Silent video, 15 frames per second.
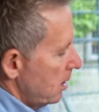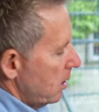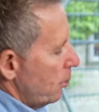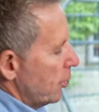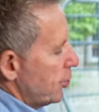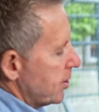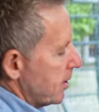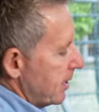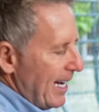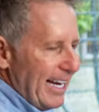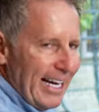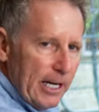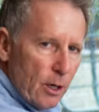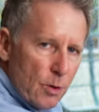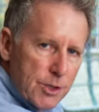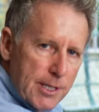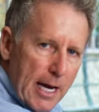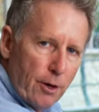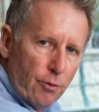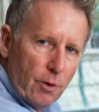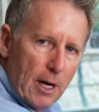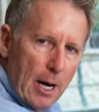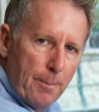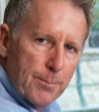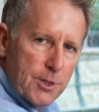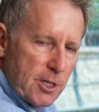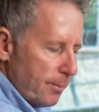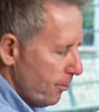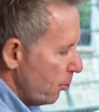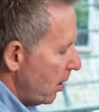which is an iliosacral
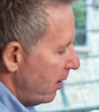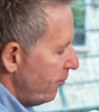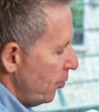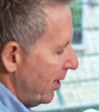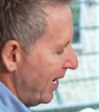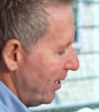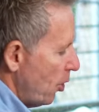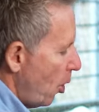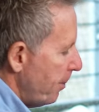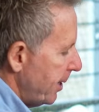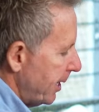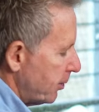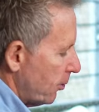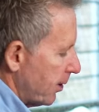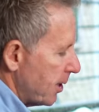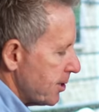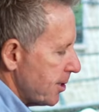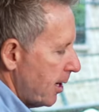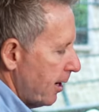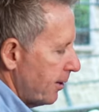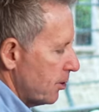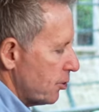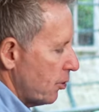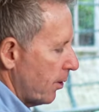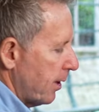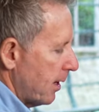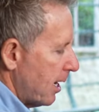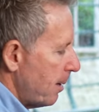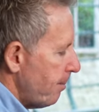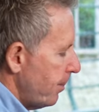upslip, where the innominate on that side has gone
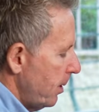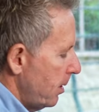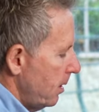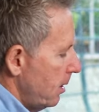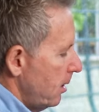up,